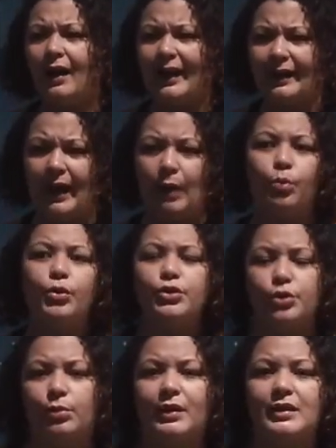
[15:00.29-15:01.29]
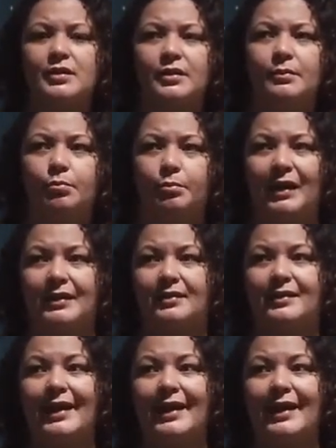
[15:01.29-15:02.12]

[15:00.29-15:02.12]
Like, I would do it, But